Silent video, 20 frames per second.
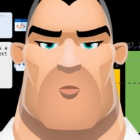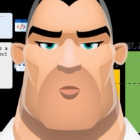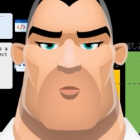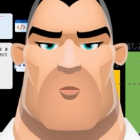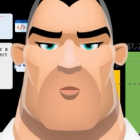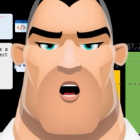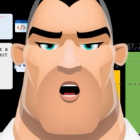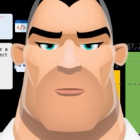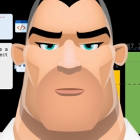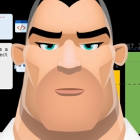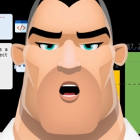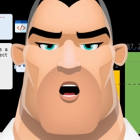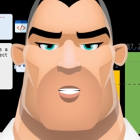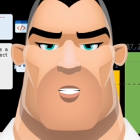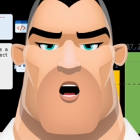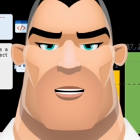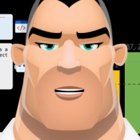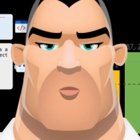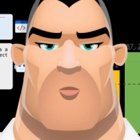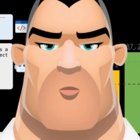And
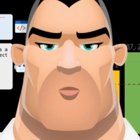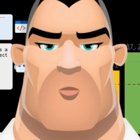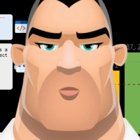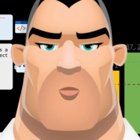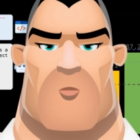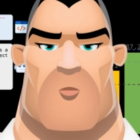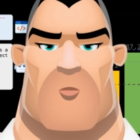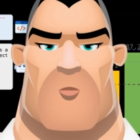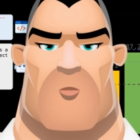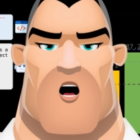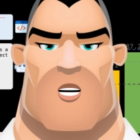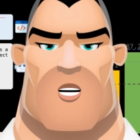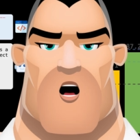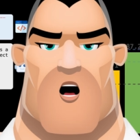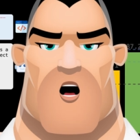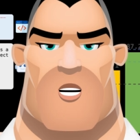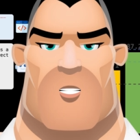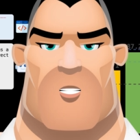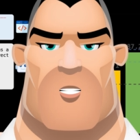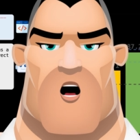importantly, what's the
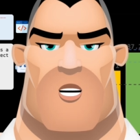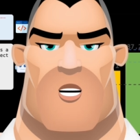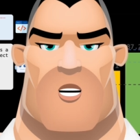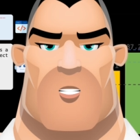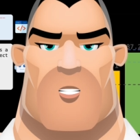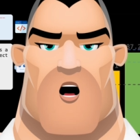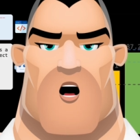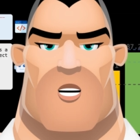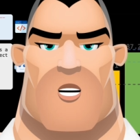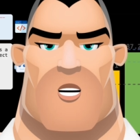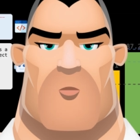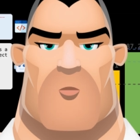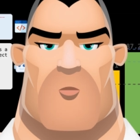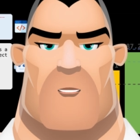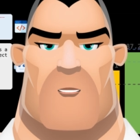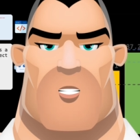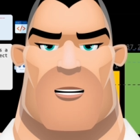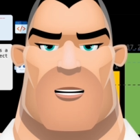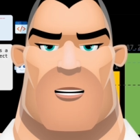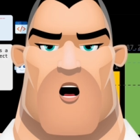significance if
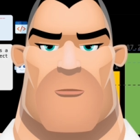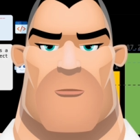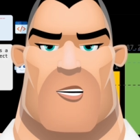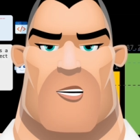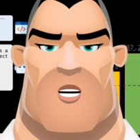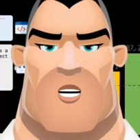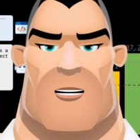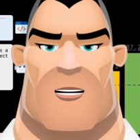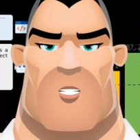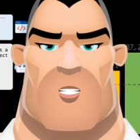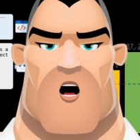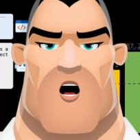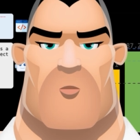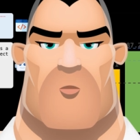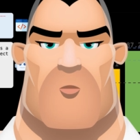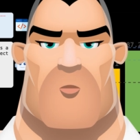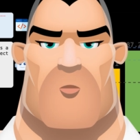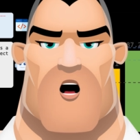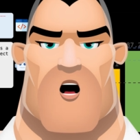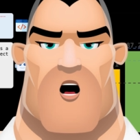either
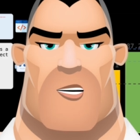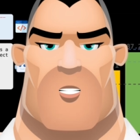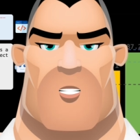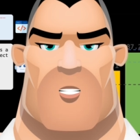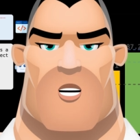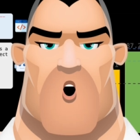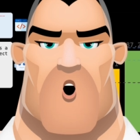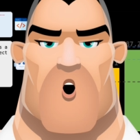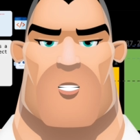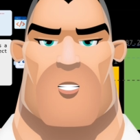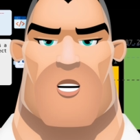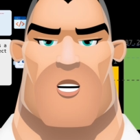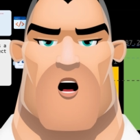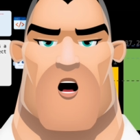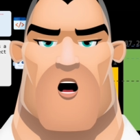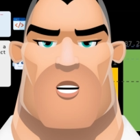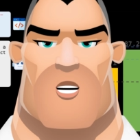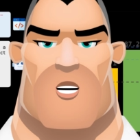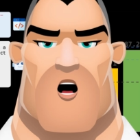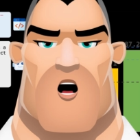precision or recall
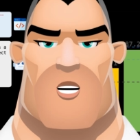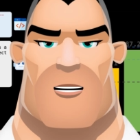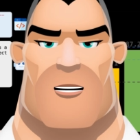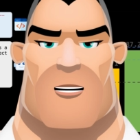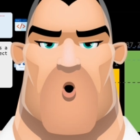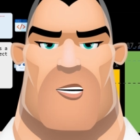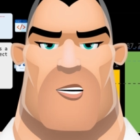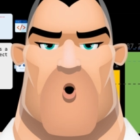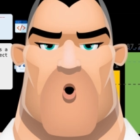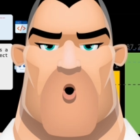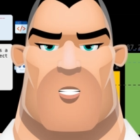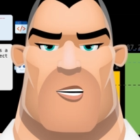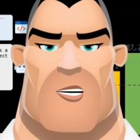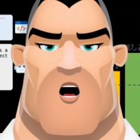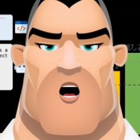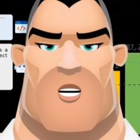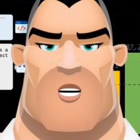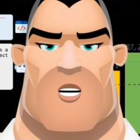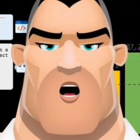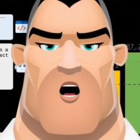drops to 0 during
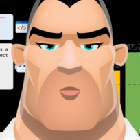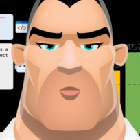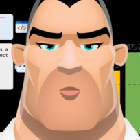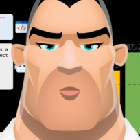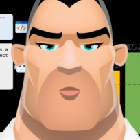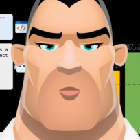training?